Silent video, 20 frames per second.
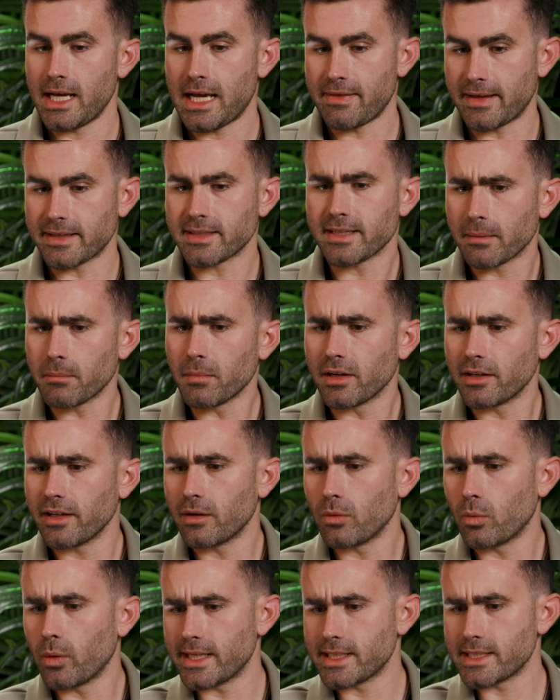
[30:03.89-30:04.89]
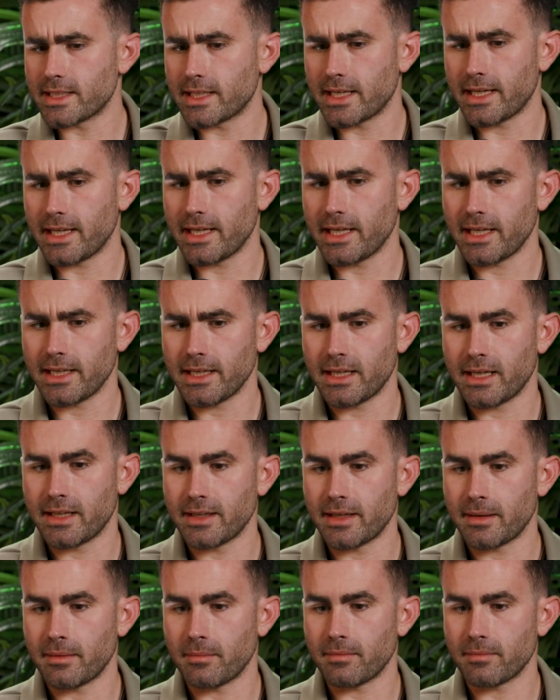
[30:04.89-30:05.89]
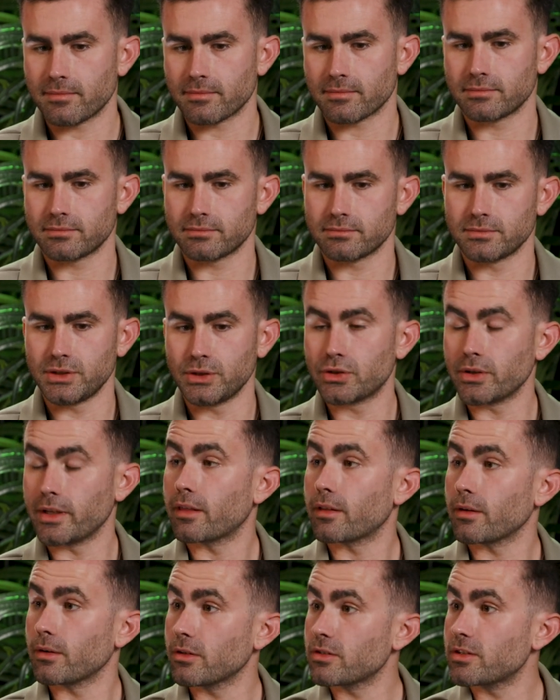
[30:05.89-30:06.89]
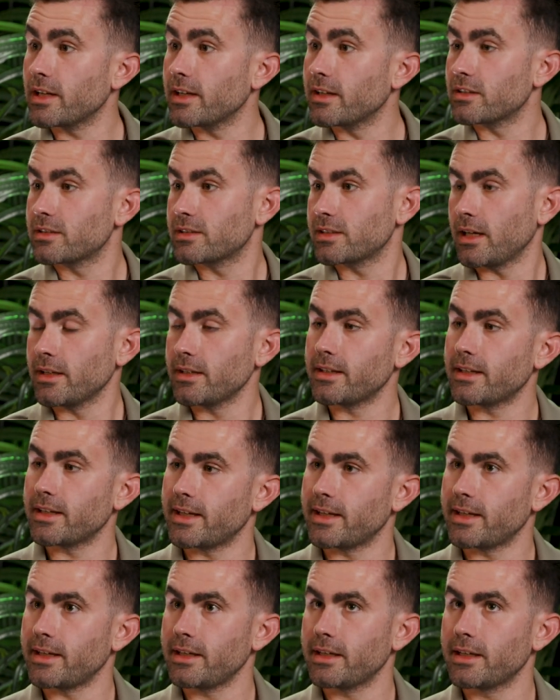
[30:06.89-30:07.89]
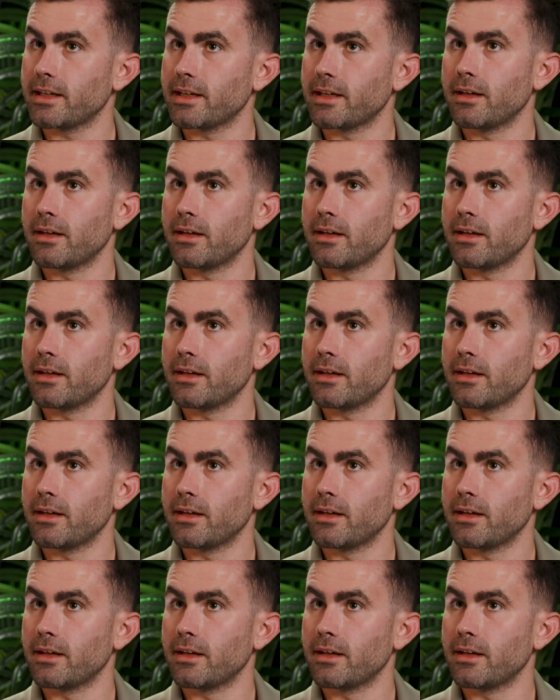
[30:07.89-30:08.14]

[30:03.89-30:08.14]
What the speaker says: And that's like Monday to Wednesday. And then usually Thursday to Sunday,